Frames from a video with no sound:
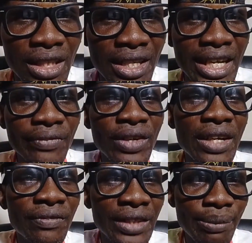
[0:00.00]
Even
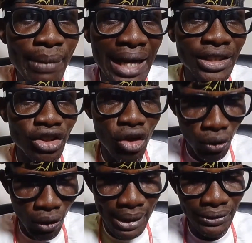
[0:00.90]
if the man did
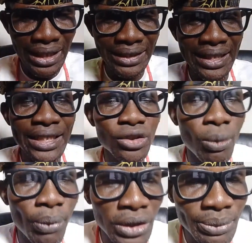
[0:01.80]
not come out and say he
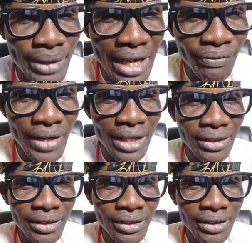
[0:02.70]
supports Biafra,